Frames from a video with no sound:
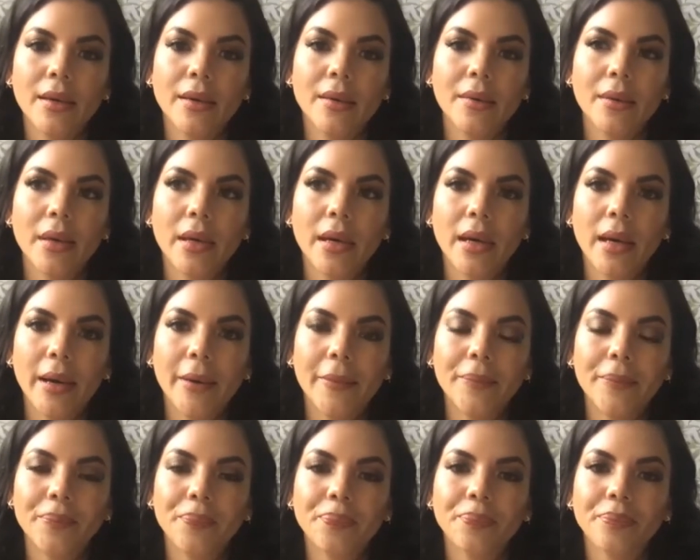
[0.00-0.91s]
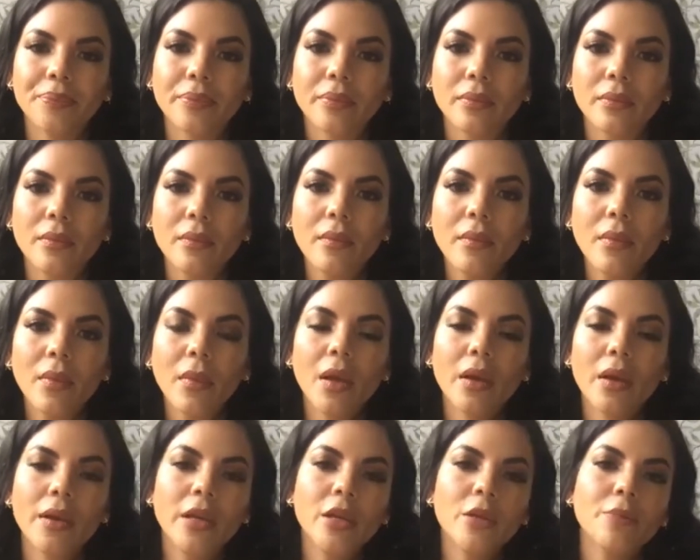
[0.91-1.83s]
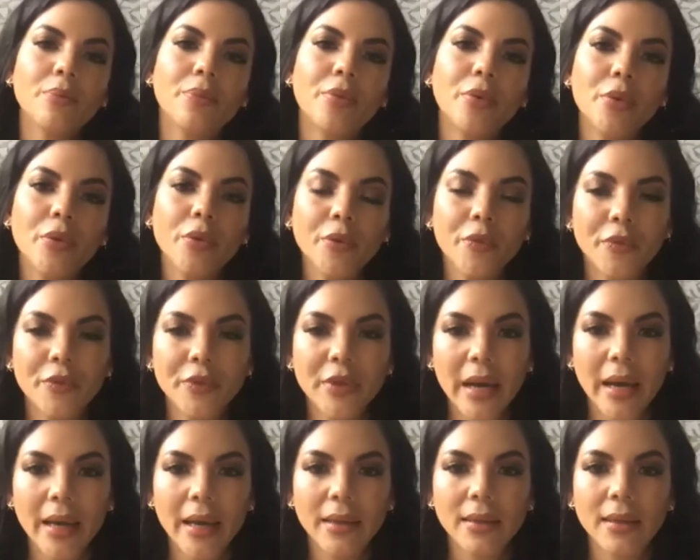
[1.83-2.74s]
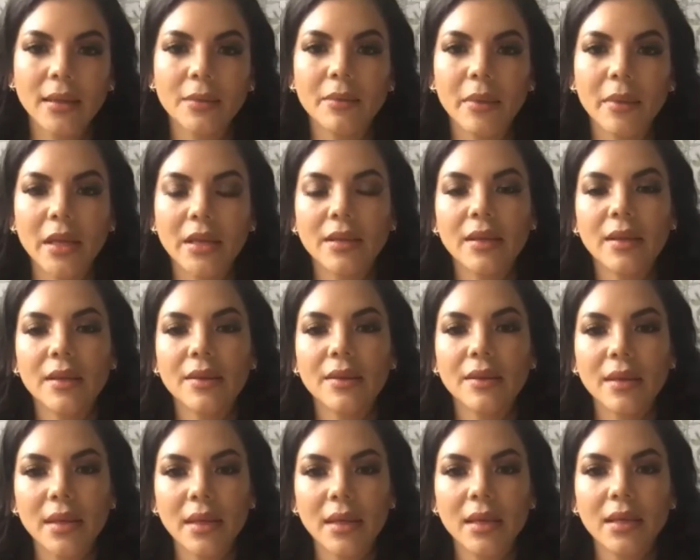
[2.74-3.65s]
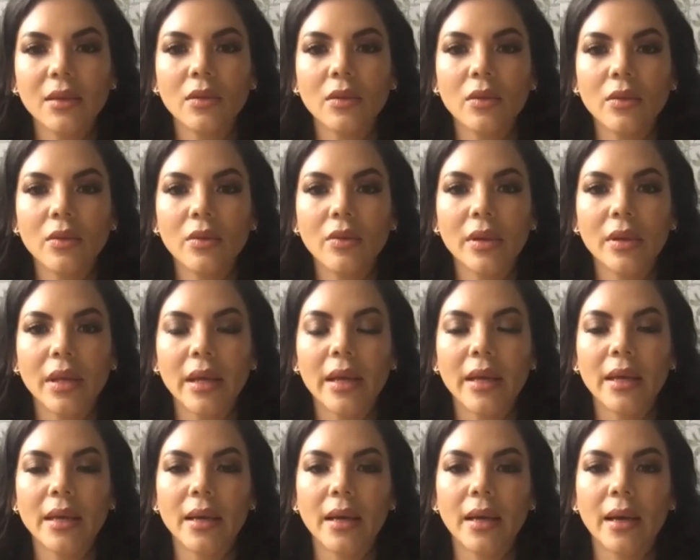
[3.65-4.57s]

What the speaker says: um, improve that and make the skin look like